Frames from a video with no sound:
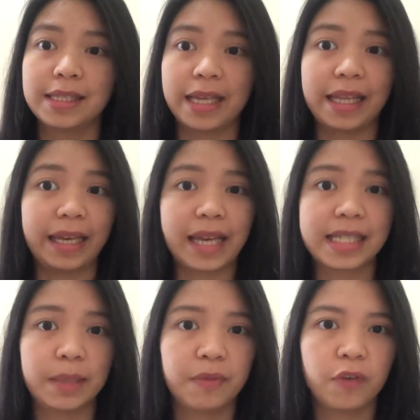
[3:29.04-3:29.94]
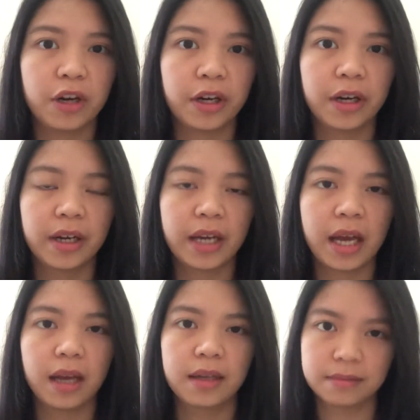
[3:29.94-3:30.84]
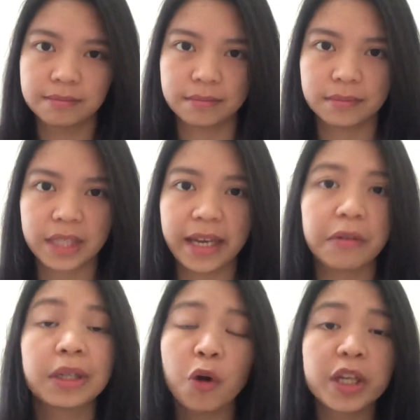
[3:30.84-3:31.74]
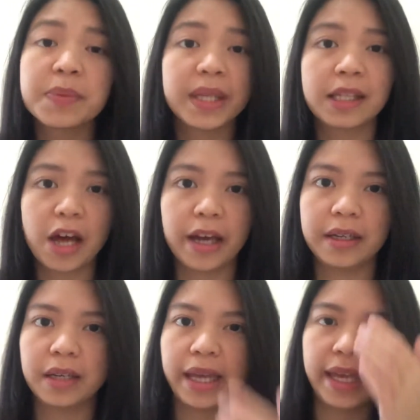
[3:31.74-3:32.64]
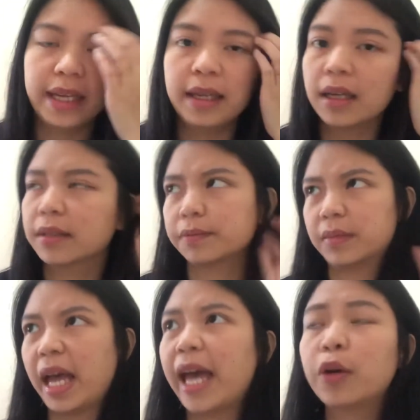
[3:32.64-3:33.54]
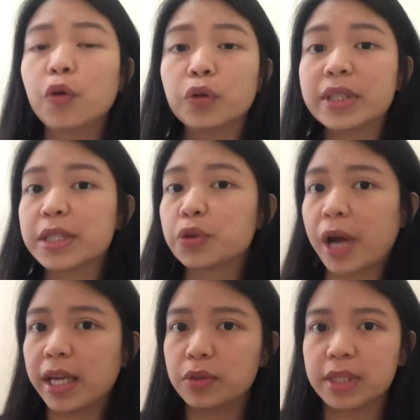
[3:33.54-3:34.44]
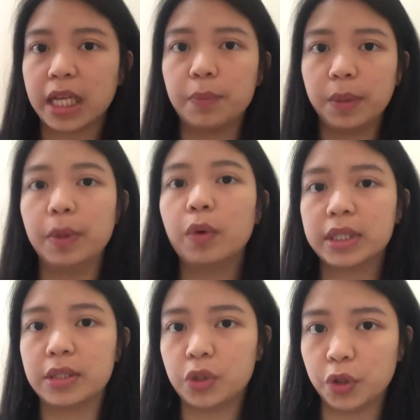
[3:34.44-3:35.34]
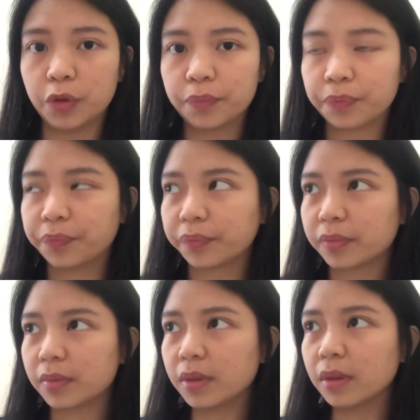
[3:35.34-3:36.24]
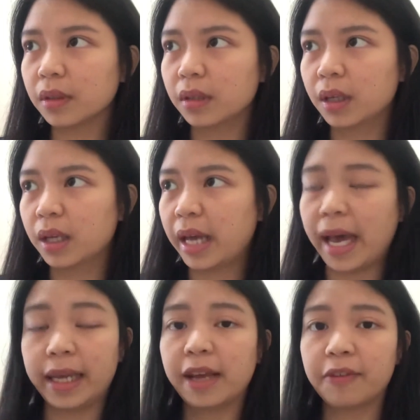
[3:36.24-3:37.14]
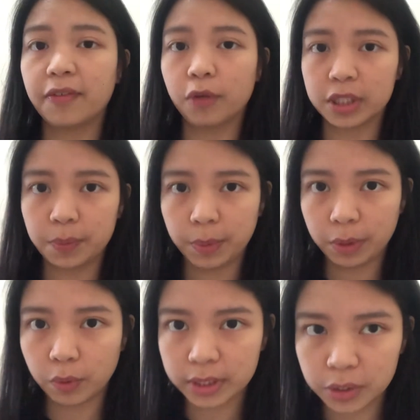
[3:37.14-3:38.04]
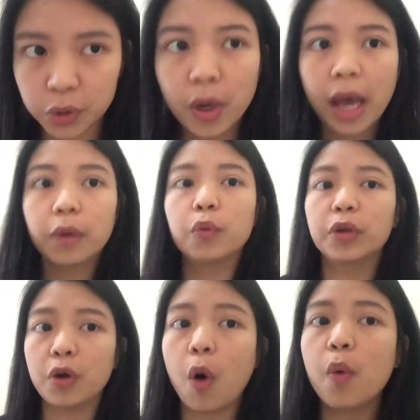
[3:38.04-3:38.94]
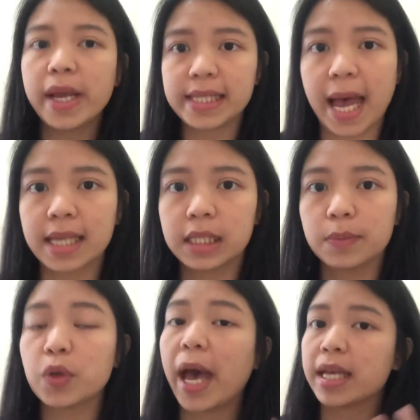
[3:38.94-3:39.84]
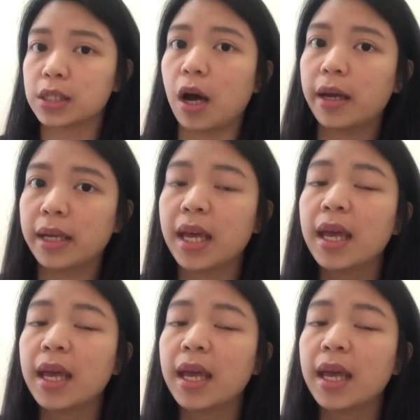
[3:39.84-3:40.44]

like I said before. It annoys me a lot and I don't try to tell people what to do. I never force people what to do. I would always ask them to ask God,